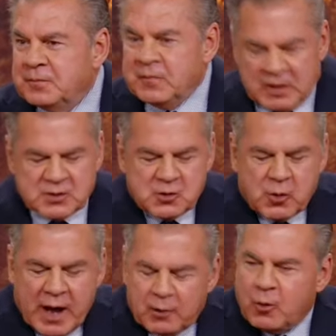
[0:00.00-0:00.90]
This is
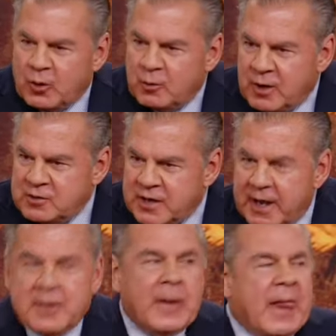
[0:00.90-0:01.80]
why it runs
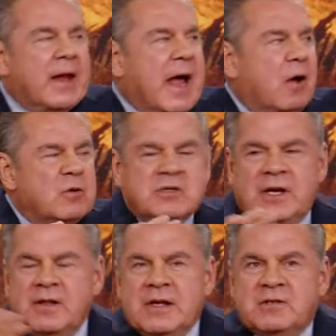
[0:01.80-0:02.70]
down. And I always
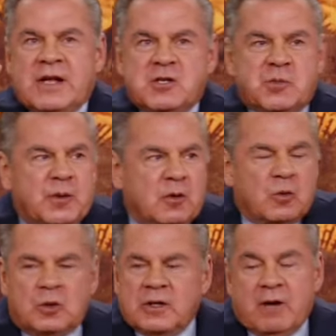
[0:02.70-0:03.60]
say this that spirit
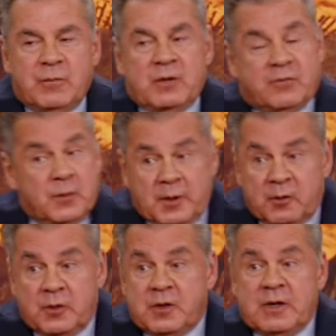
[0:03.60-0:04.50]
world, I've been familiar
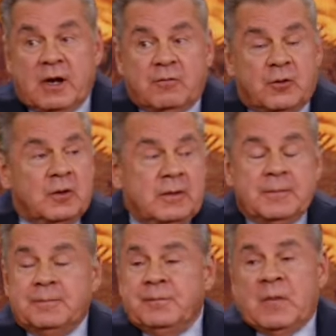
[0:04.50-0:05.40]
with it now for
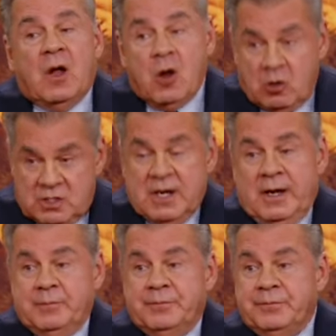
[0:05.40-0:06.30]
a long
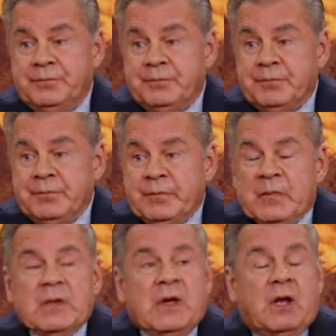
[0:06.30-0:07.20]
time.
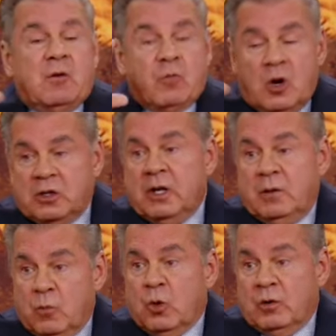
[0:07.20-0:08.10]
And I've walked in
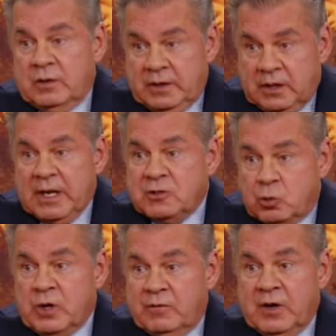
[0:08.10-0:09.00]
it more in the last
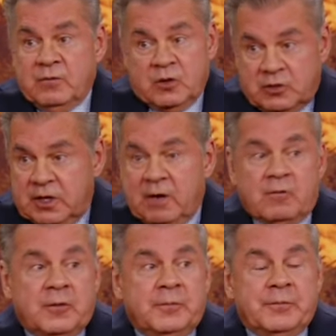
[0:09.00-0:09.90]
25 years than
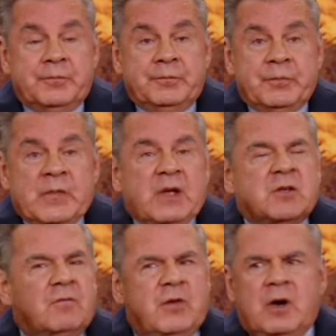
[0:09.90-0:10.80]
ever. It's
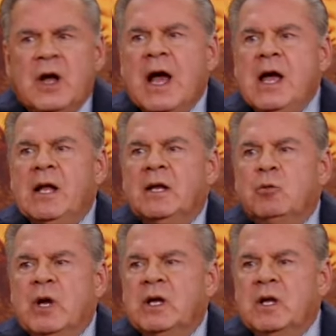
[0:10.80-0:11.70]
a very highly
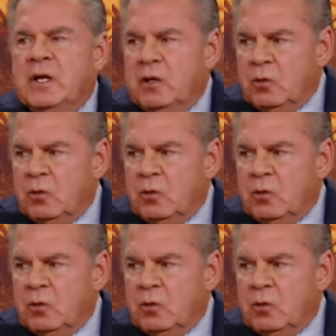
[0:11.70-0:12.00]
regulated